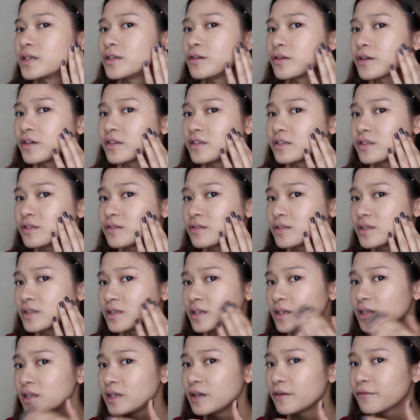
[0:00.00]
you can still
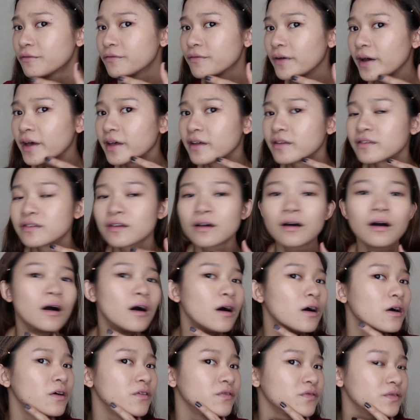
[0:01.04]
see the effect
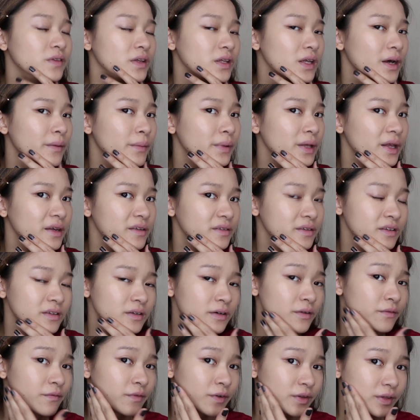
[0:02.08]
of the double lasting
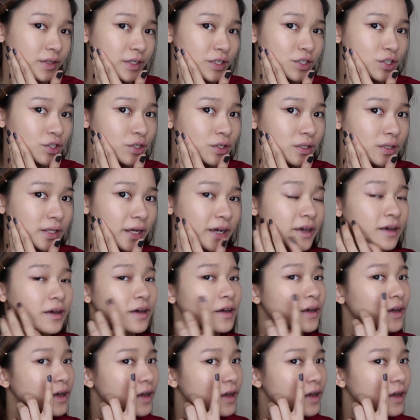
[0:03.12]
serum foundation like